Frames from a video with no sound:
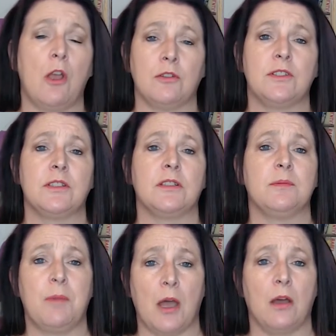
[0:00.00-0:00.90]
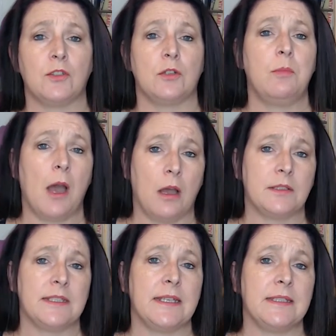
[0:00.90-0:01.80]
concerts, bars or
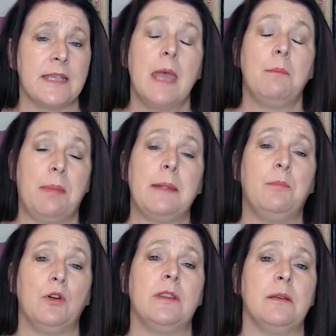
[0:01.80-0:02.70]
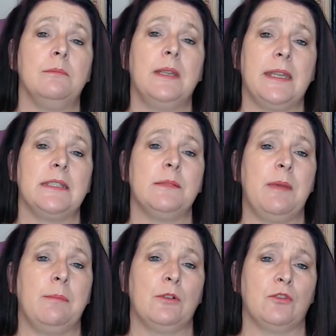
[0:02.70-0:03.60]
parties by putting them into
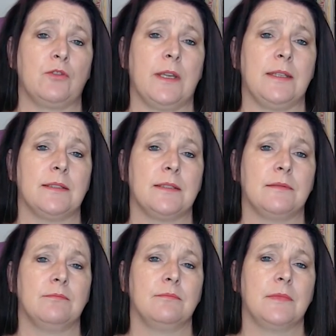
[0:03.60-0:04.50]
people's drinks.